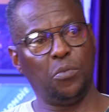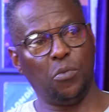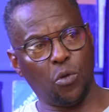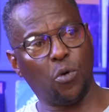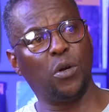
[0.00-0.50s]

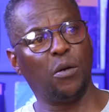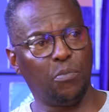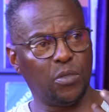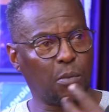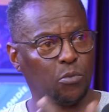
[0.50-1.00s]
throw in
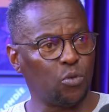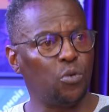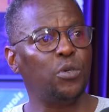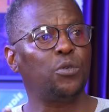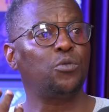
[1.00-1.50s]
some
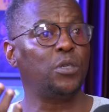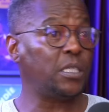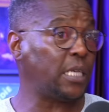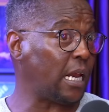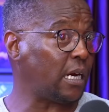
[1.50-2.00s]
Zulu into
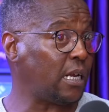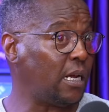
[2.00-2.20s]
his character.